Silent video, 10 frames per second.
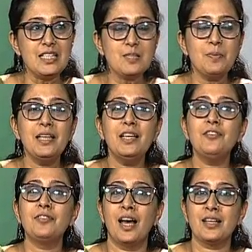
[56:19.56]
it is
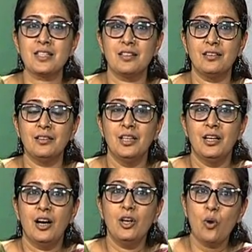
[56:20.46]
believed that uh,
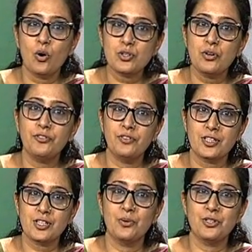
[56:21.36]
a lot of
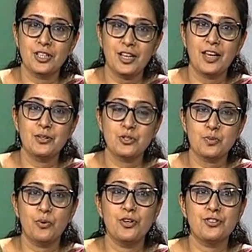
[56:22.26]
uh, Sarojini
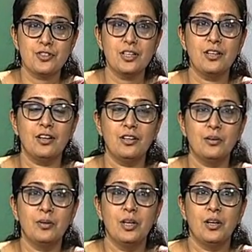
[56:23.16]
Naidu's poetry
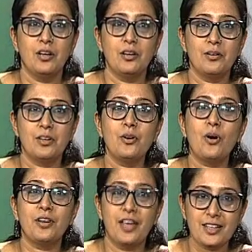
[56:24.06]
uh, uh did
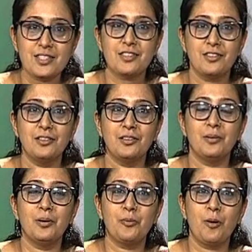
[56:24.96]
not get the
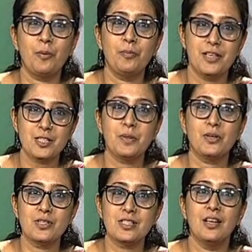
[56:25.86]
uh, proper place
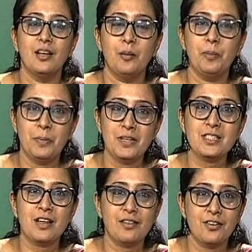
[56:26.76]
because uh, people
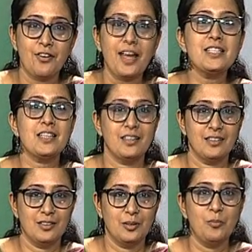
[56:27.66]
had started writing
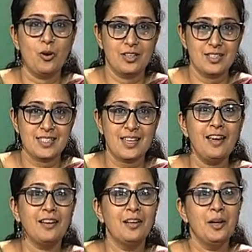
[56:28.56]
in the modernist
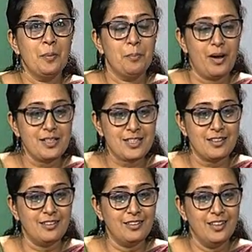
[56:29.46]
style.
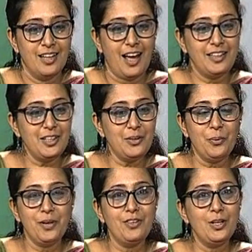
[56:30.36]
But I
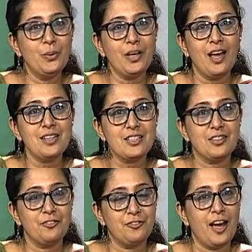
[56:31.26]
think when we look
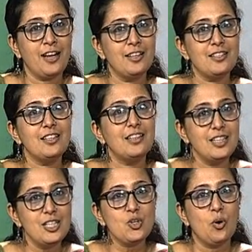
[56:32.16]
at the fact that in
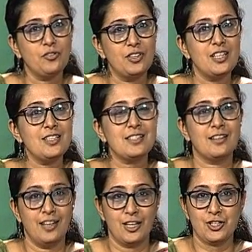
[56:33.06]
each of these
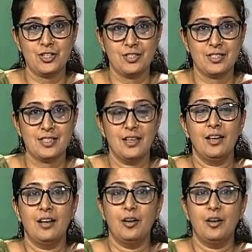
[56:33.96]
collections,